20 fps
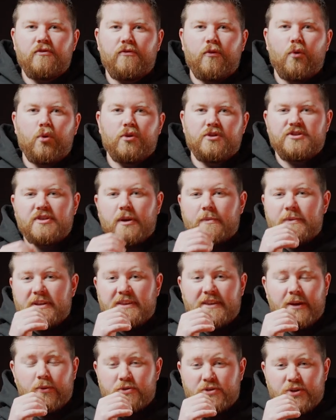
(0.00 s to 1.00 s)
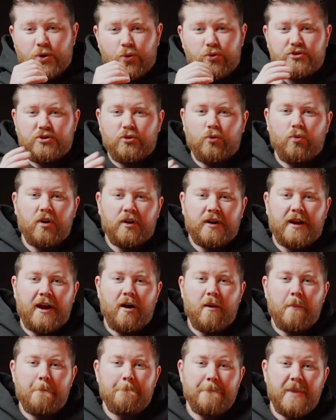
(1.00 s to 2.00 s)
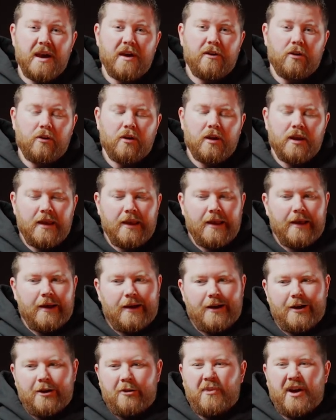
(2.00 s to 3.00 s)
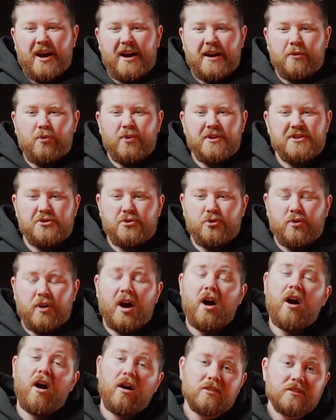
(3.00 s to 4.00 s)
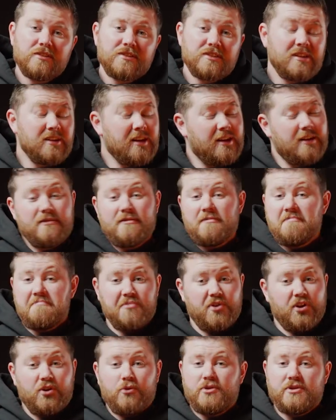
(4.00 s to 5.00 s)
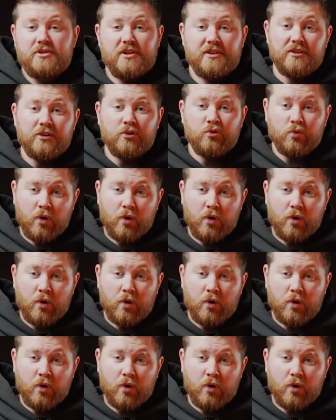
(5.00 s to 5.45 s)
for something that was going to work out better. I went to a Holosun, and there was nothing